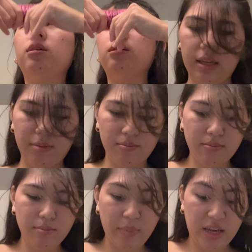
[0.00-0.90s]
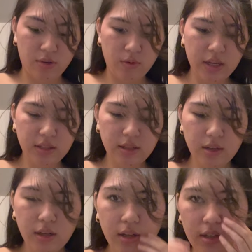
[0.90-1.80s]
like banquet
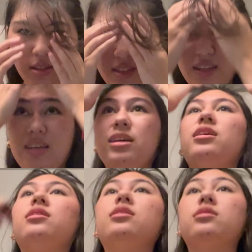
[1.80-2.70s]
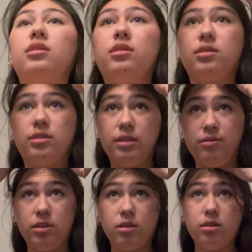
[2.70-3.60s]
tonight and that's like at
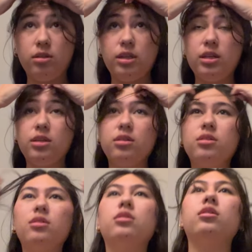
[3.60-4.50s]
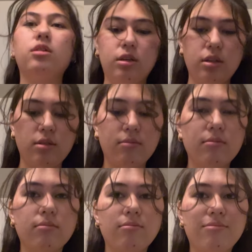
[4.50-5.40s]

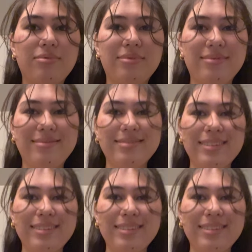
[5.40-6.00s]
7.30.